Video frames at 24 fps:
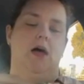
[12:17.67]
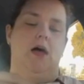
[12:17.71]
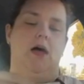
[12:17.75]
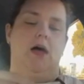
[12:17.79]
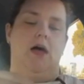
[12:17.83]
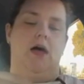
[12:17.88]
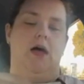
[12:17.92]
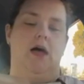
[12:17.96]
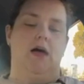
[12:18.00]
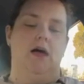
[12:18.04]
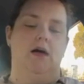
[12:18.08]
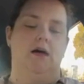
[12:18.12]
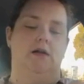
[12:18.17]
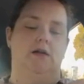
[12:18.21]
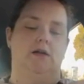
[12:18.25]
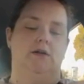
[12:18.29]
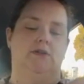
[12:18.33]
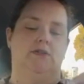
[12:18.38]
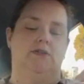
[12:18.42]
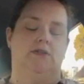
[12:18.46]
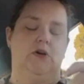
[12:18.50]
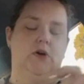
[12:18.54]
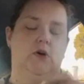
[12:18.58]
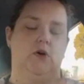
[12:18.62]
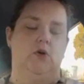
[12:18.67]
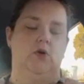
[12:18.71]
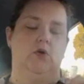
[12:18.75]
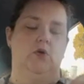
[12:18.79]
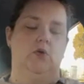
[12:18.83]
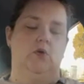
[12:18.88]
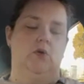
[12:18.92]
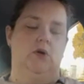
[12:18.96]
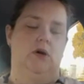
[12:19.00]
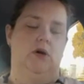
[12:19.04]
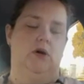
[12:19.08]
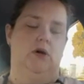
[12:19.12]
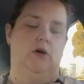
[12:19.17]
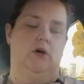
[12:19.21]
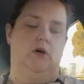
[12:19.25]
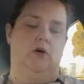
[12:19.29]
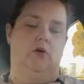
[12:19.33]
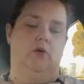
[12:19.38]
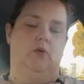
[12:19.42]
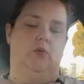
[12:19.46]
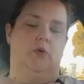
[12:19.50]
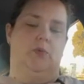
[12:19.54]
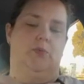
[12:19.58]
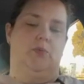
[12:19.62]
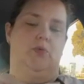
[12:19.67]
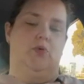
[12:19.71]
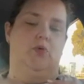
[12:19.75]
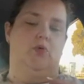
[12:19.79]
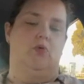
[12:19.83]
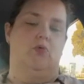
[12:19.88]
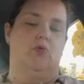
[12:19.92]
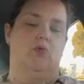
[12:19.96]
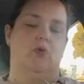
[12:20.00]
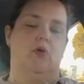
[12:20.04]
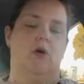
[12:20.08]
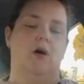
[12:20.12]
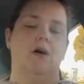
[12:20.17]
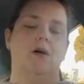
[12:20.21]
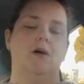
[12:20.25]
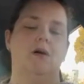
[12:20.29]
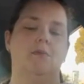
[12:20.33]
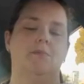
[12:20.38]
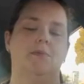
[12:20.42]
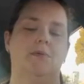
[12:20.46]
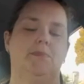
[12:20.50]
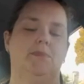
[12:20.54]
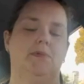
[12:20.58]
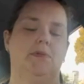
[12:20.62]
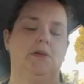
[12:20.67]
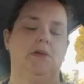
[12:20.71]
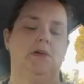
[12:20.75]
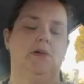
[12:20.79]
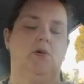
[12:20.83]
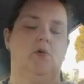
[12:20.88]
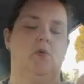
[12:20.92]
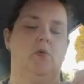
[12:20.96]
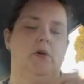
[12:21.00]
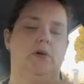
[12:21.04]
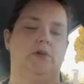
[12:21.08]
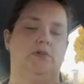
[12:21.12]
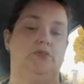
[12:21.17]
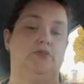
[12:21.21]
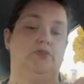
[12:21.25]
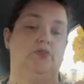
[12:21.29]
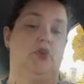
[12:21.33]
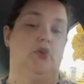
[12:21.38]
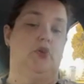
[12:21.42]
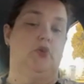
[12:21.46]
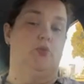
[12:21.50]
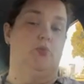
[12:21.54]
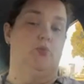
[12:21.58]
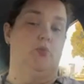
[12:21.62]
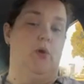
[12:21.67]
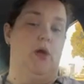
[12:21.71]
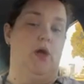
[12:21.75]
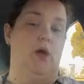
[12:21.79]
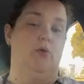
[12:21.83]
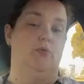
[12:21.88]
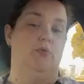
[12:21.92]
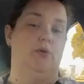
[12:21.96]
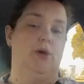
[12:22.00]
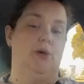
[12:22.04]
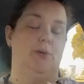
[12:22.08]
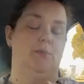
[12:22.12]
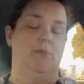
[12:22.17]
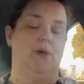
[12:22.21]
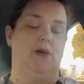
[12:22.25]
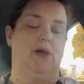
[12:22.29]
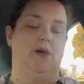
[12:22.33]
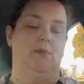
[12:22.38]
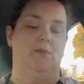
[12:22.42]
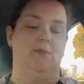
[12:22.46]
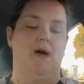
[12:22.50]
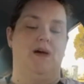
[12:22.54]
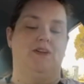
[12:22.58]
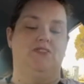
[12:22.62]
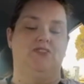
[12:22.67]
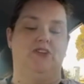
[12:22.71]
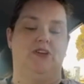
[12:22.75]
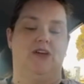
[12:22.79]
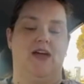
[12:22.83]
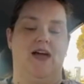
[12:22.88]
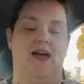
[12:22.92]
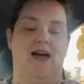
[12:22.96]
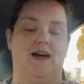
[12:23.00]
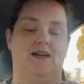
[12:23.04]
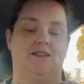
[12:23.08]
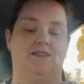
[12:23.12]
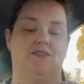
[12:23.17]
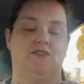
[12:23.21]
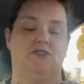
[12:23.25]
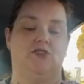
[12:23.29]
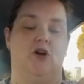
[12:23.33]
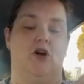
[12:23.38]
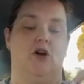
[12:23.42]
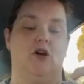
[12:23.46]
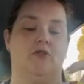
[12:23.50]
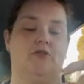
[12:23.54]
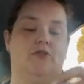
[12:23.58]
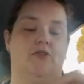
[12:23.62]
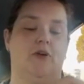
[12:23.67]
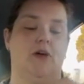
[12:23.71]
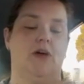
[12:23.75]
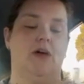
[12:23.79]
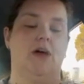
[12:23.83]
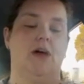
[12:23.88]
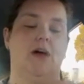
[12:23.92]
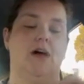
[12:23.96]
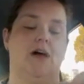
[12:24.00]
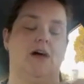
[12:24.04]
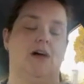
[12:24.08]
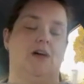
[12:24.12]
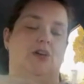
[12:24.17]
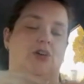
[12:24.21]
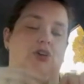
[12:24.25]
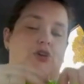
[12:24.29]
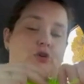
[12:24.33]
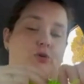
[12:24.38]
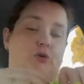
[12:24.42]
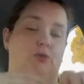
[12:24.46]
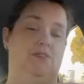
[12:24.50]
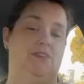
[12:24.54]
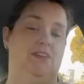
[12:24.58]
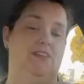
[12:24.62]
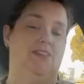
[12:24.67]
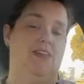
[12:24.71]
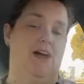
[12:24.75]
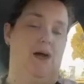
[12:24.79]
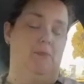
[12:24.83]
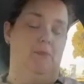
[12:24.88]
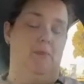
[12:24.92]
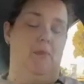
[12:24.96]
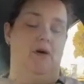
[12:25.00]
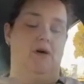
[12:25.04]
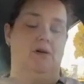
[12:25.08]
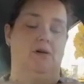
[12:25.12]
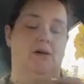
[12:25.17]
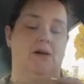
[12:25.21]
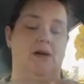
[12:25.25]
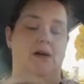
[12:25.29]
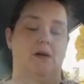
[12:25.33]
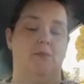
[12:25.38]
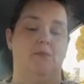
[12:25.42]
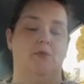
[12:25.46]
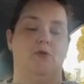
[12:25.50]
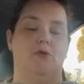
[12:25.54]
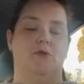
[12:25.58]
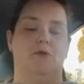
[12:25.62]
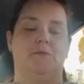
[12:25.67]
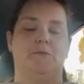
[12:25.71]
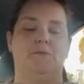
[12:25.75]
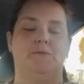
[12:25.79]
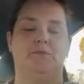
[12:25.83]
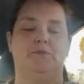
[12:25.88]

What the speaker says: And so we're probably going to turn around and make a matching hat and scarf using that mock cable.